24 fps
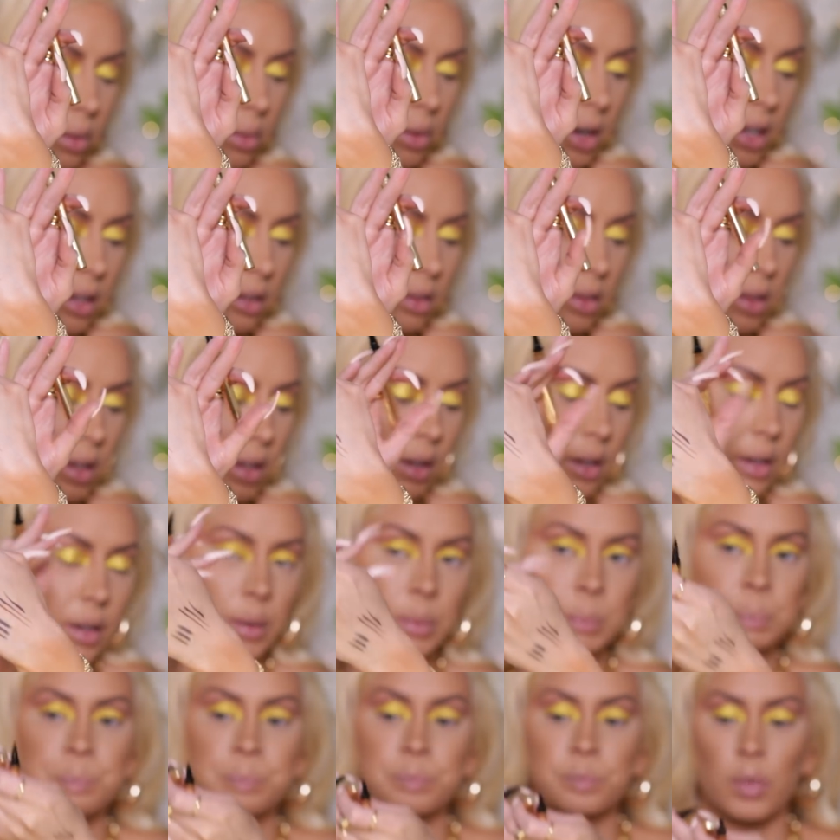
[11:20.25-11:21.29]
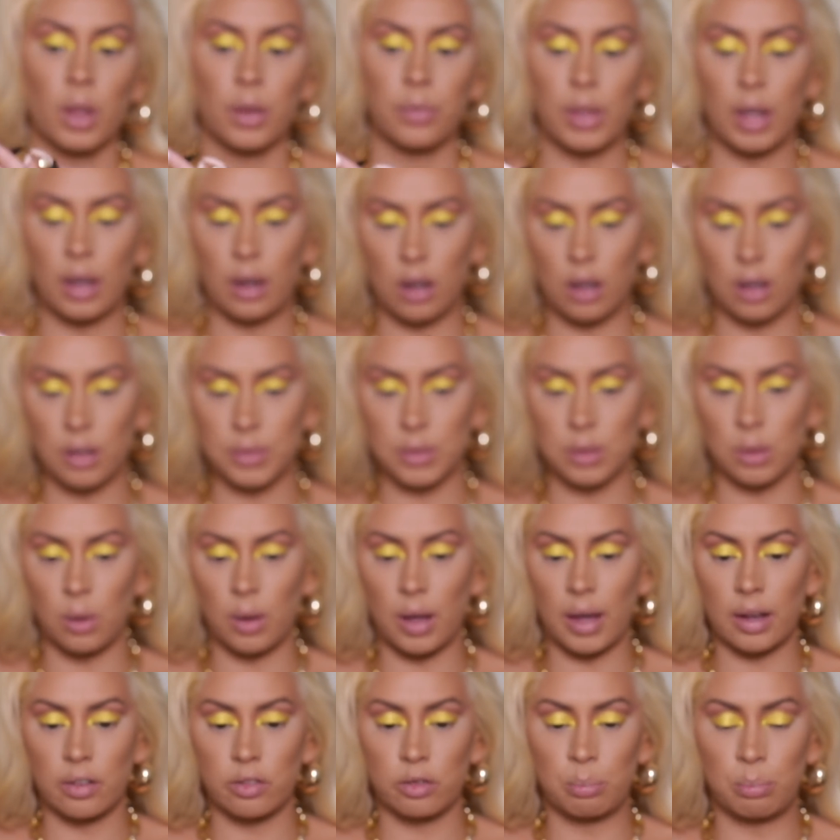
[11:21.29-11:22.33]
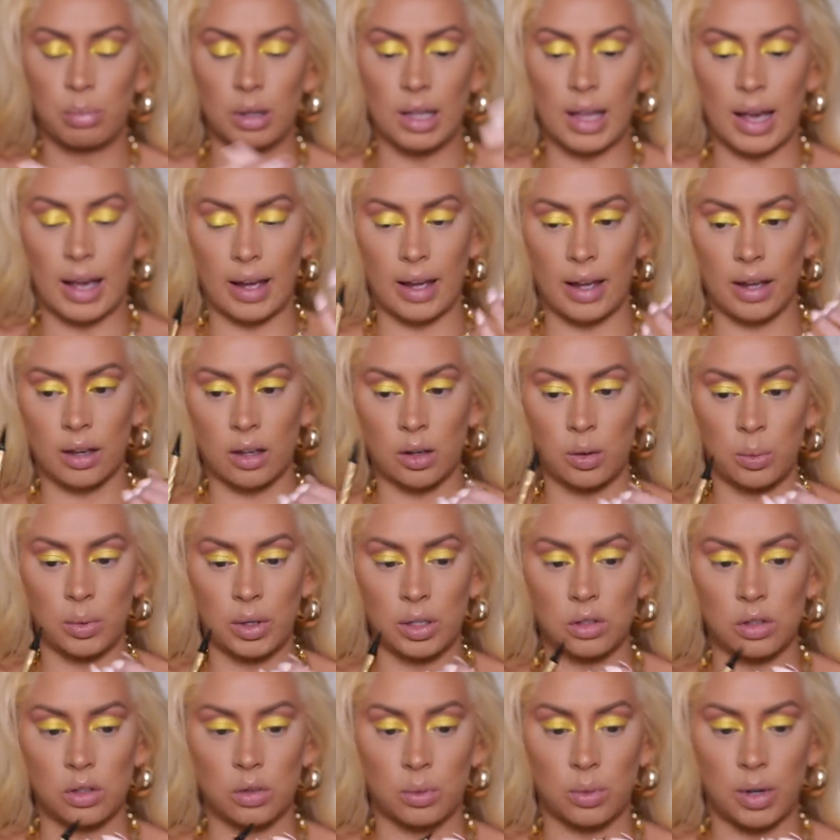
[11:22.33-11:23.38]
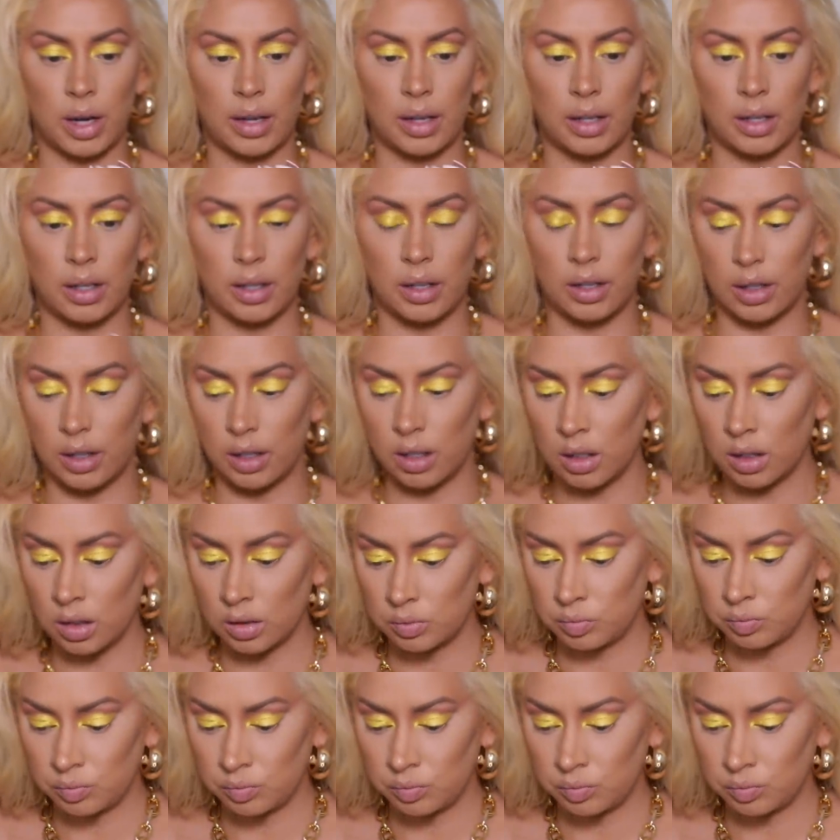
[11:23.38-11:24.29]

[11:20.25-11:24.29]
it right there. They also have black, which is right here.